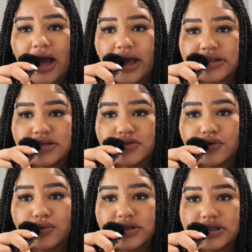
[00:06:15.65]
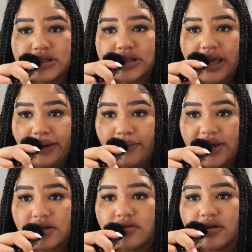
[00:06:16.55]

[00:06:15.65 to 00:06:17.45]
I tend to do it 6 to 8 weeks.